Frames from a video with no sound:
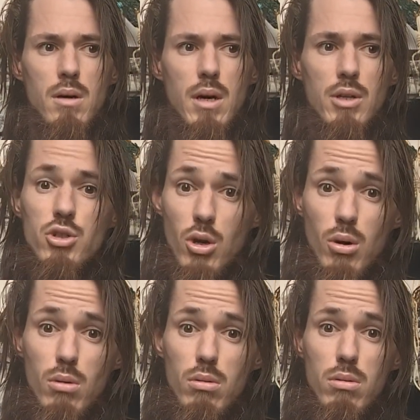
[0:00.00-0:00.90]
And
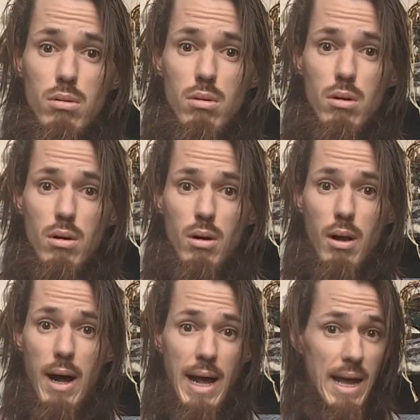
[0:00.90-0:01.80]
so
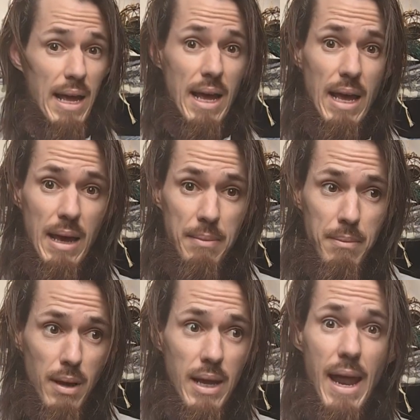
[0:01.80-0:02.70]
I
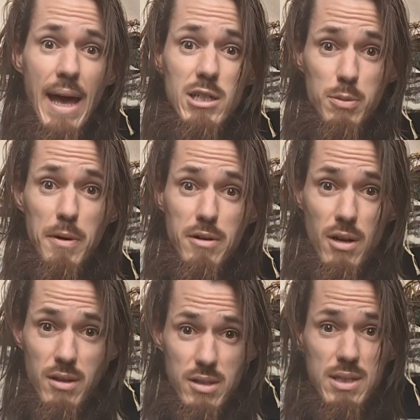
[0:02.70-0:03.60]
am an expert
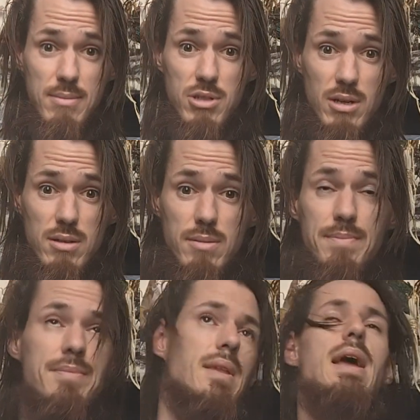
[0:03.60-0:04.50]
on this subject,
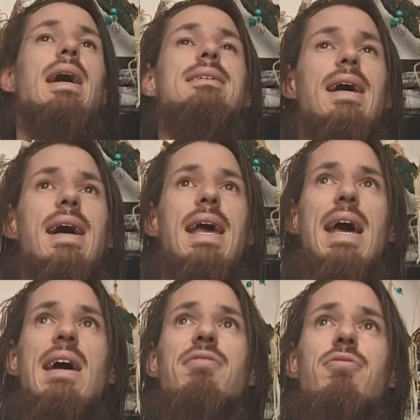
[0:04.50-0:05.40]
as I
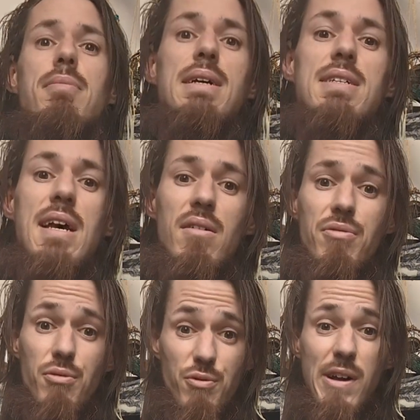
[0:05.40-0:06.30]
have
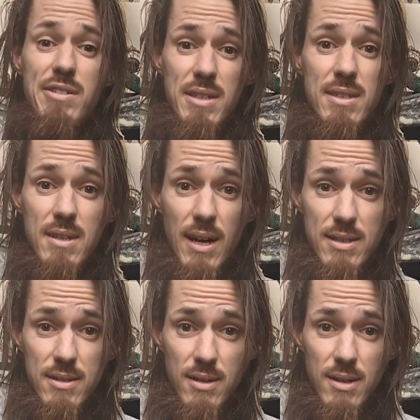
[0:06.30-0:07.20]
myself felt disgust